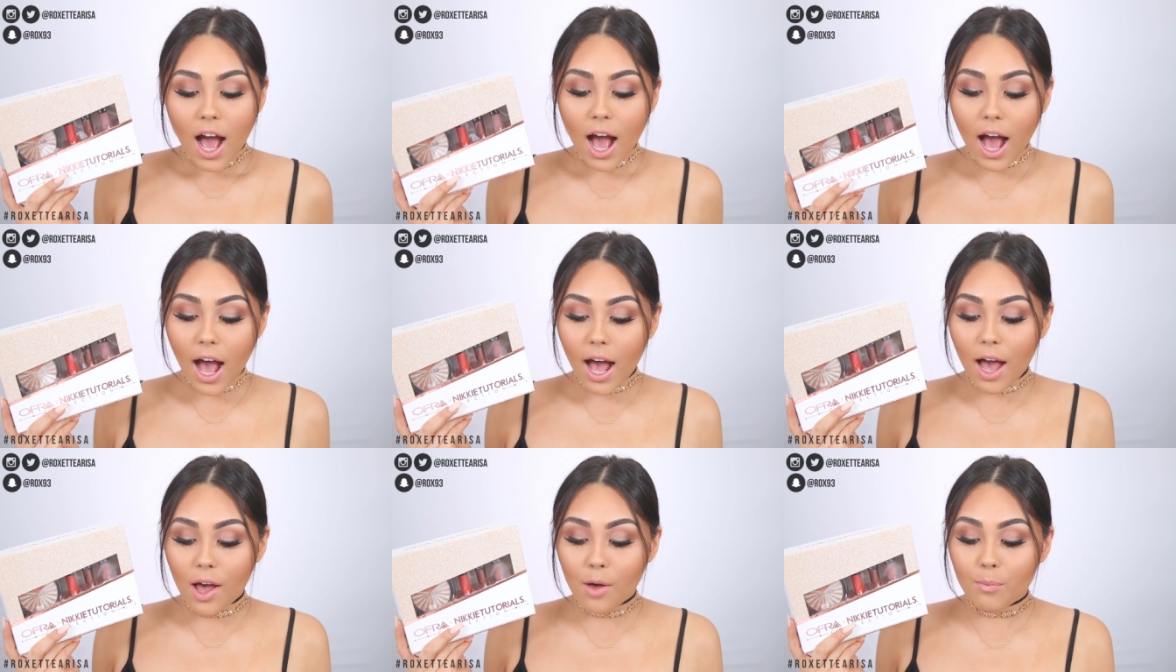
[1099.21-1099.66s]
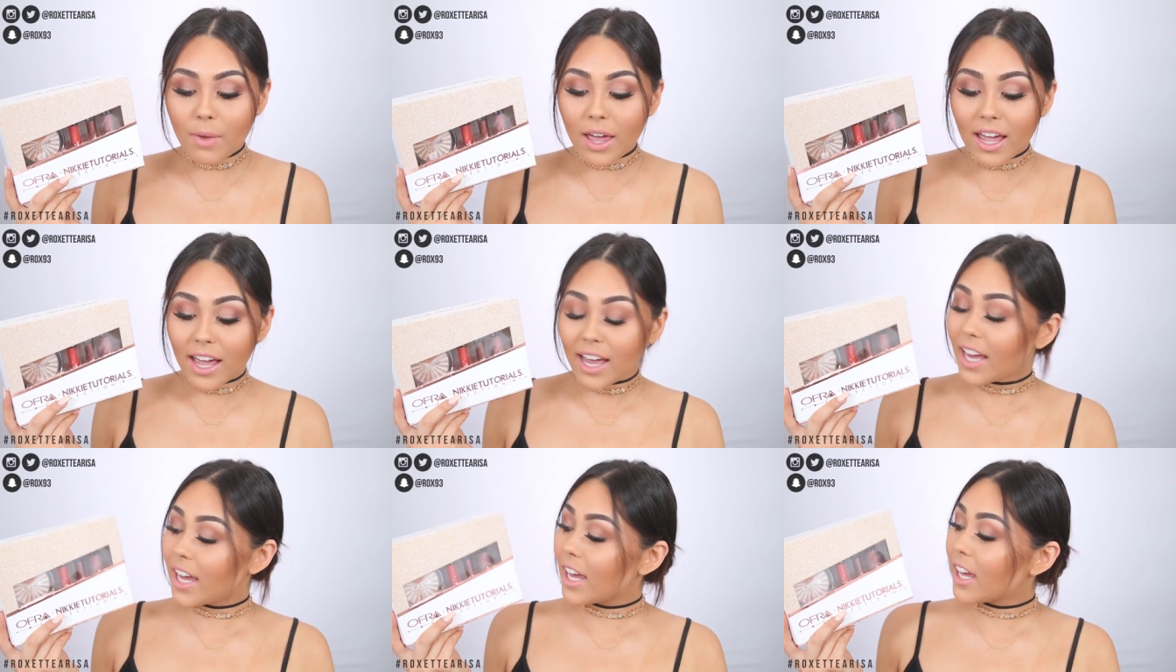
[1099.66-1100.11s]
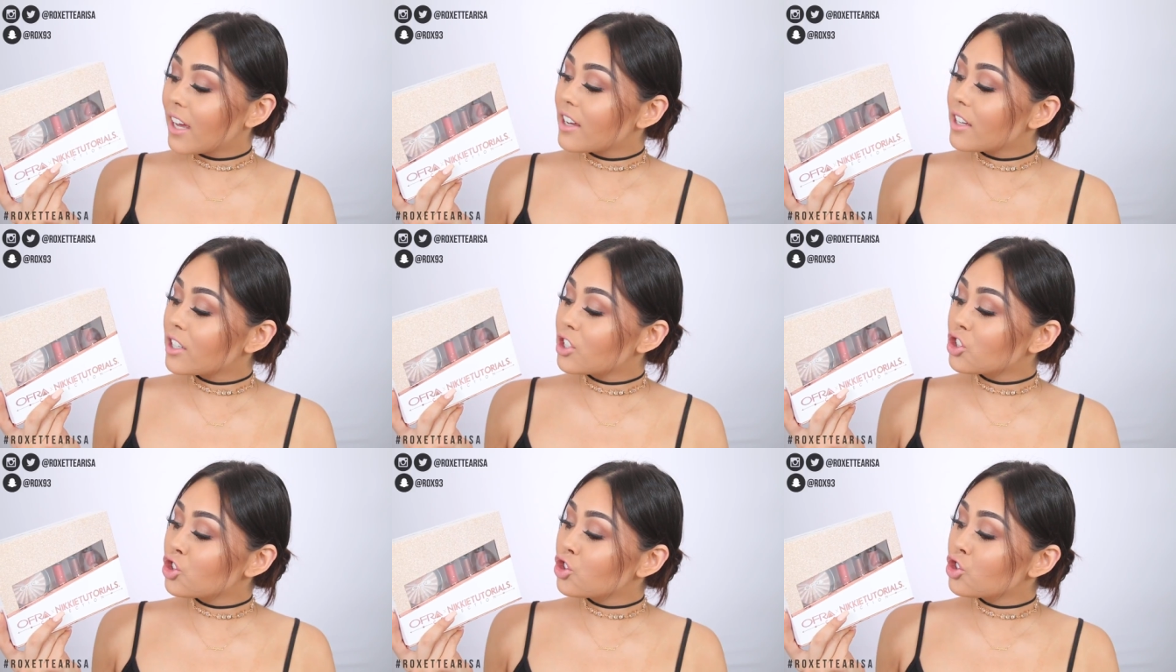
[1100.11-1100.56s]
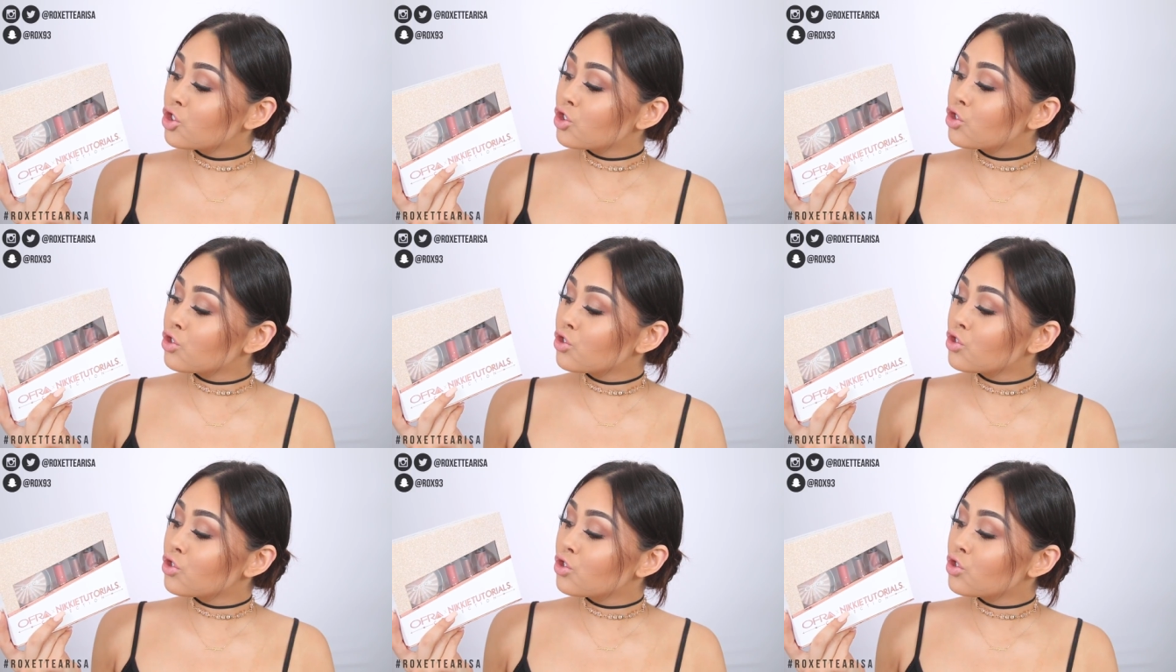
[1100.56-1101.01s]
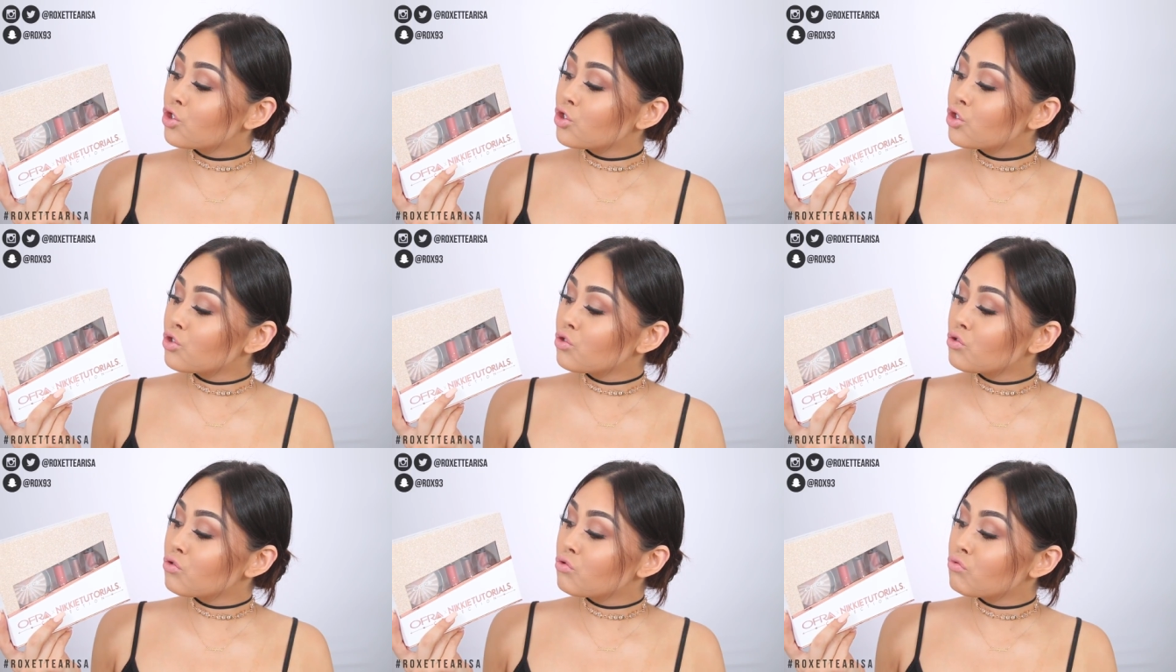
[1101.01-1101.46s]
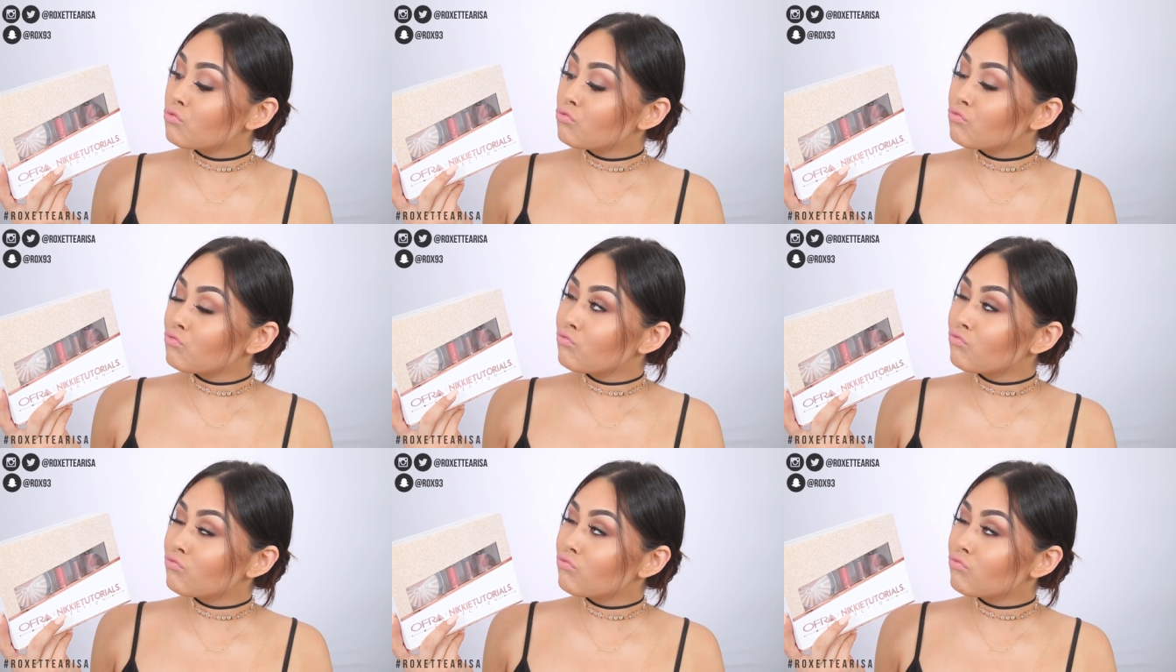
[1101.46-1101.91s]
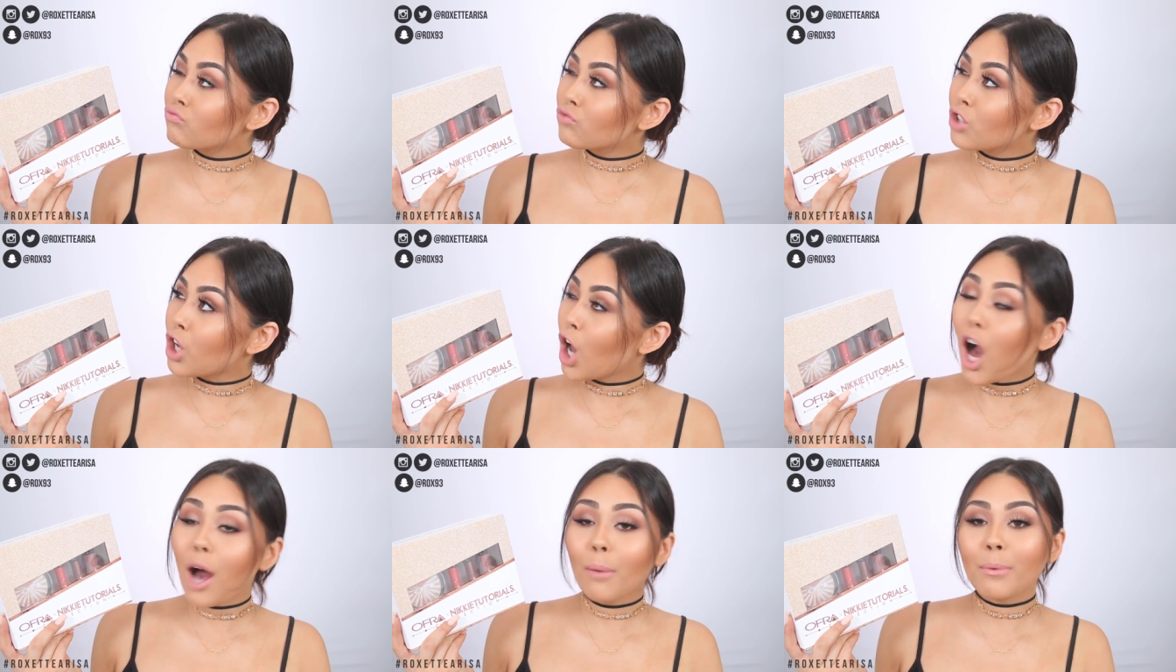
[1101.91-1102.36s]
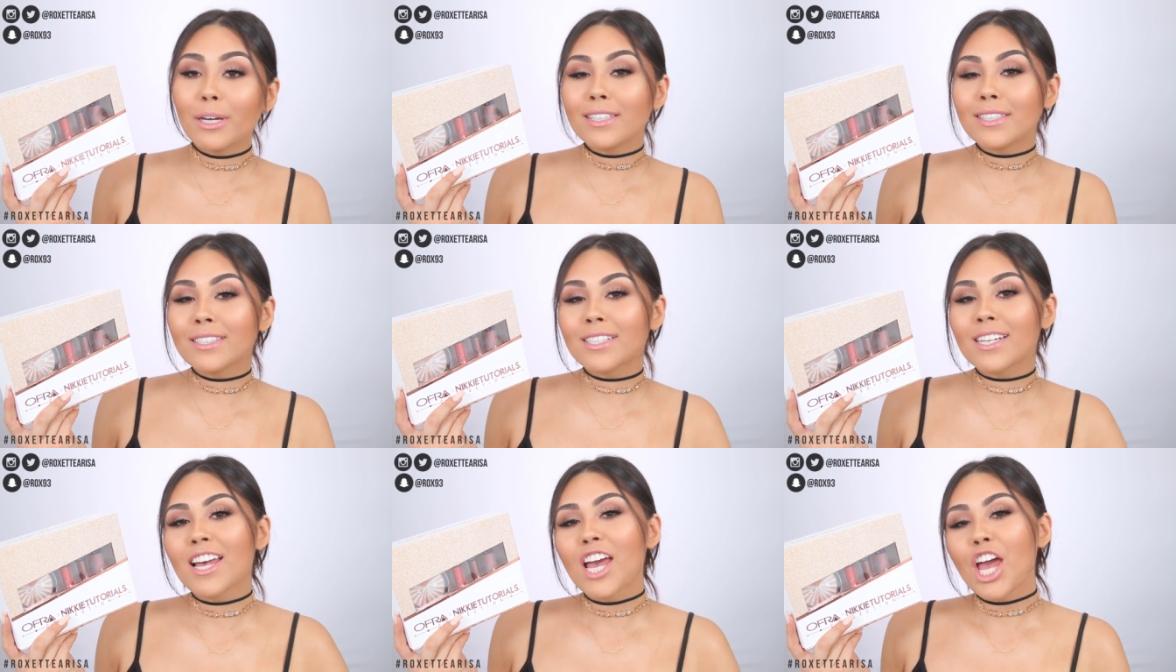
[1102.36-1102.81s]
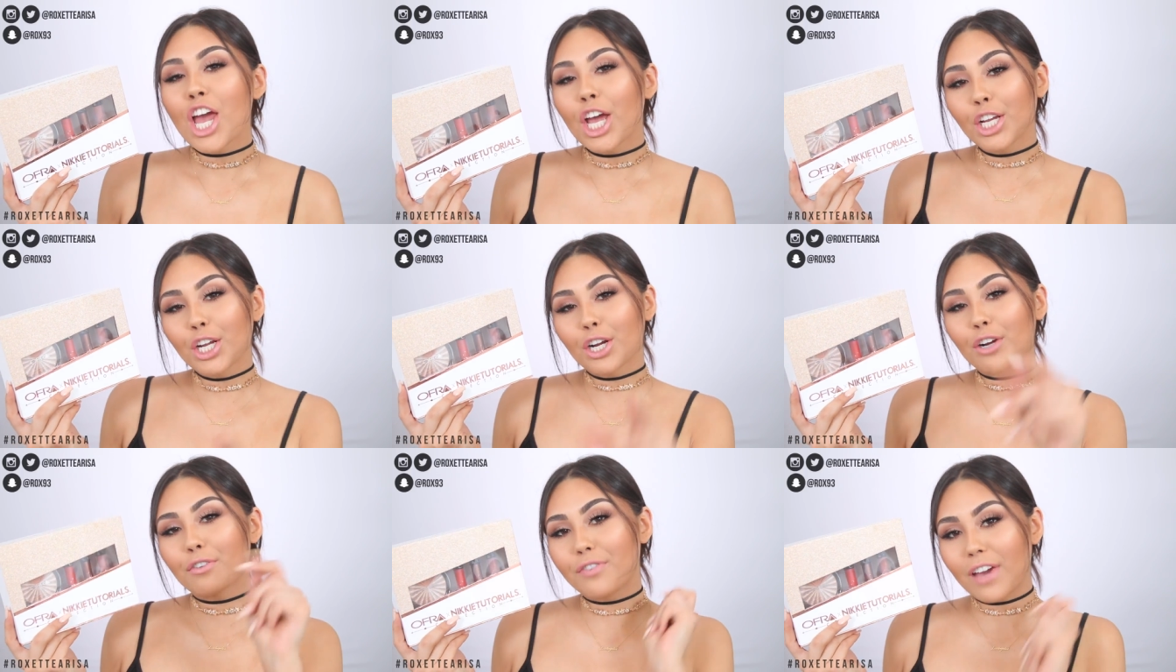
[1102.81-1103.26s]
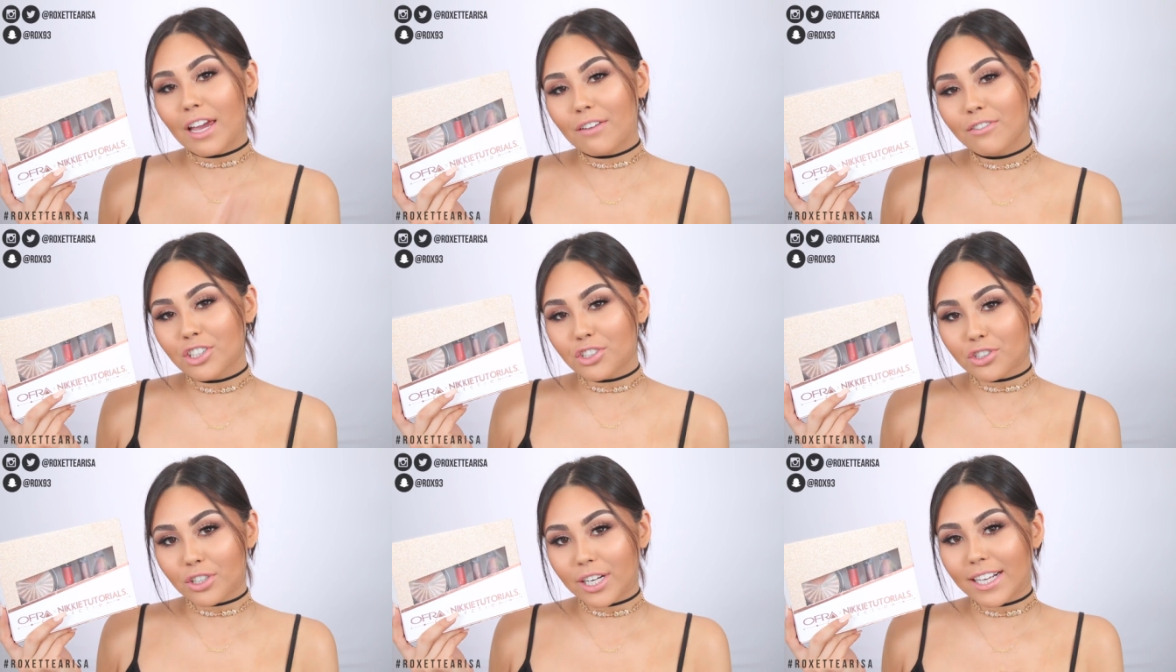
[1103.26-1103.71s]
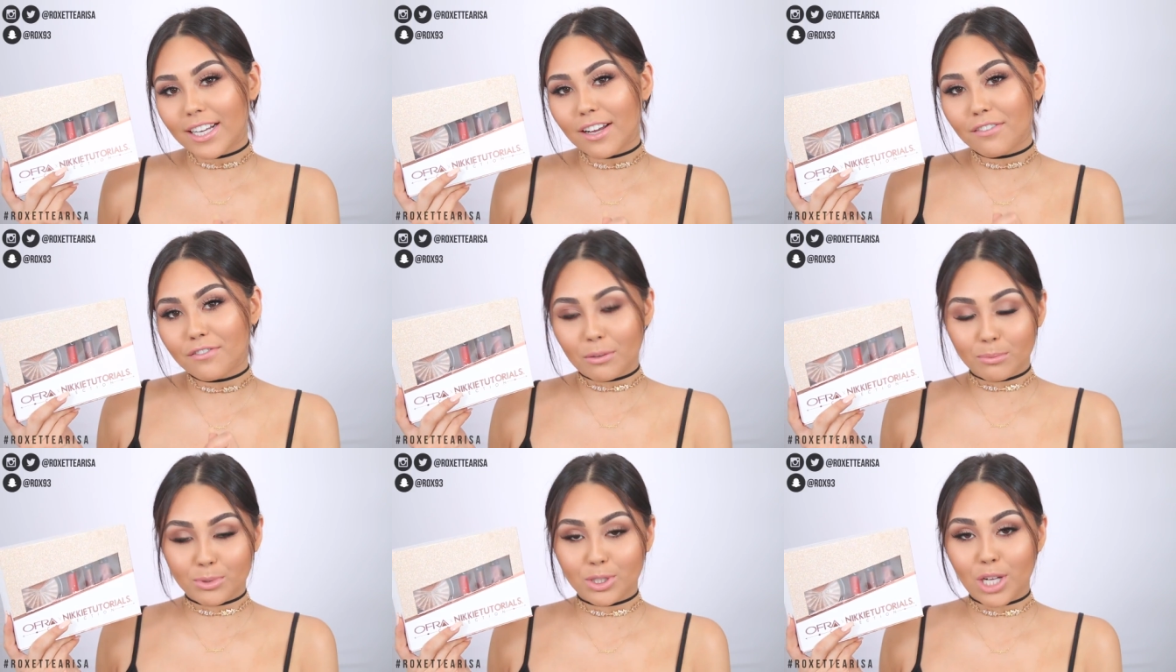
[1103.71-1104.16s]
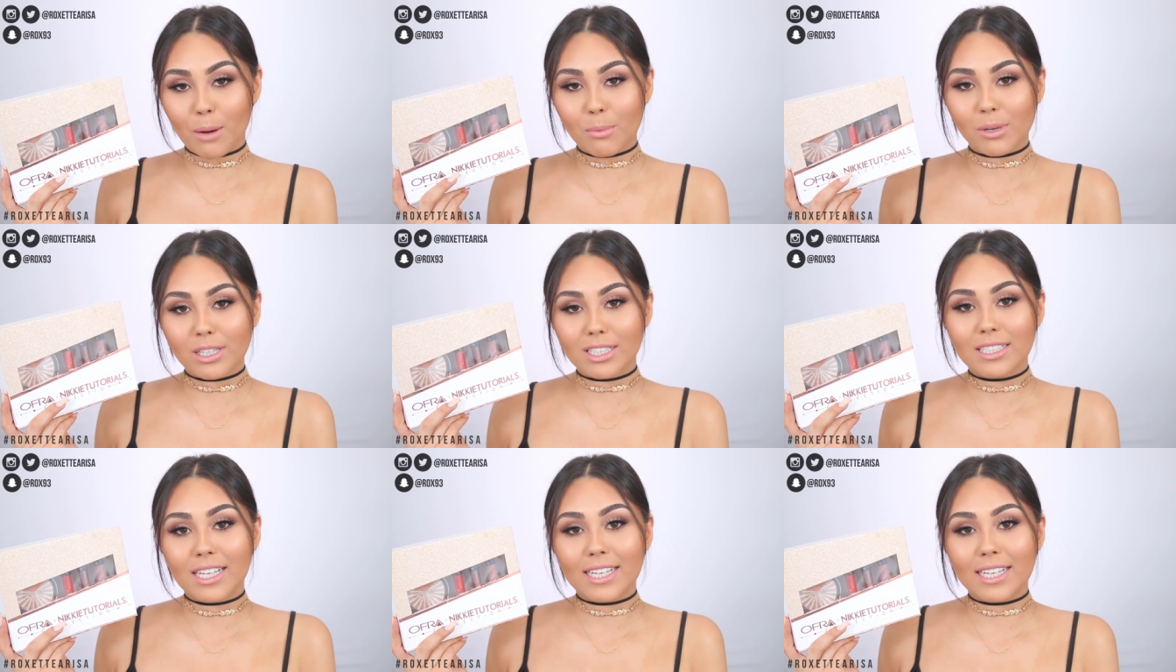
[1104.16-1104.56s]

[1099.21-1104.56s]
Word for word: And comment your favorite drink from Starbucks,